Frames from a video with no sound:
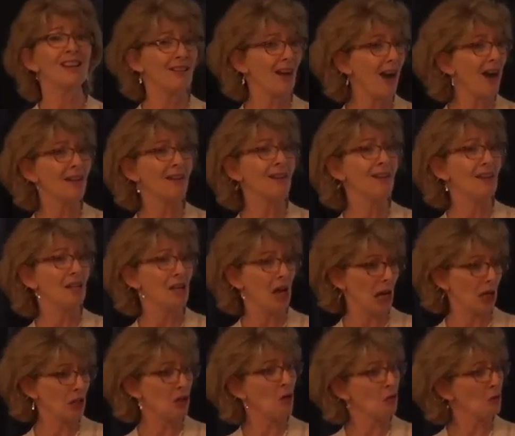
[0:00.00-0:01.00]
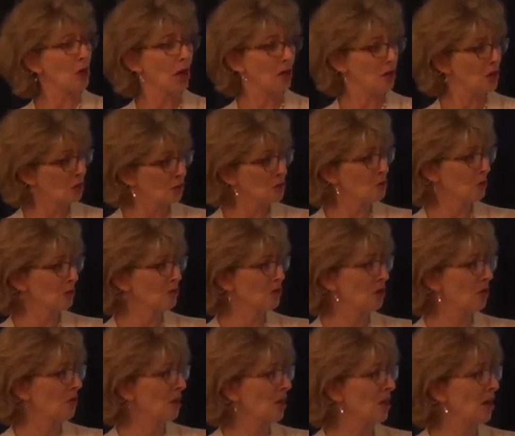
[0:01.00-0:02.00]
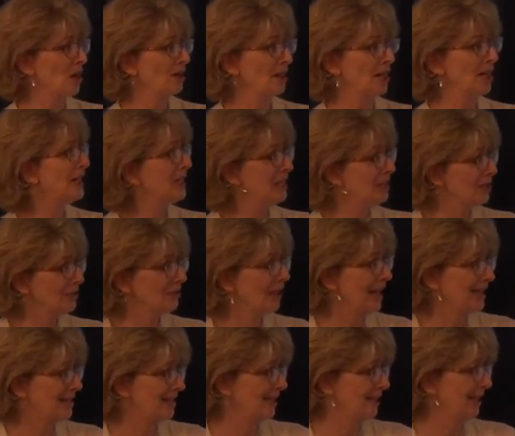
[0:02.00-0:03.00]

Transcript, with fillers: God, I know God knows what's going on, and He still hasn't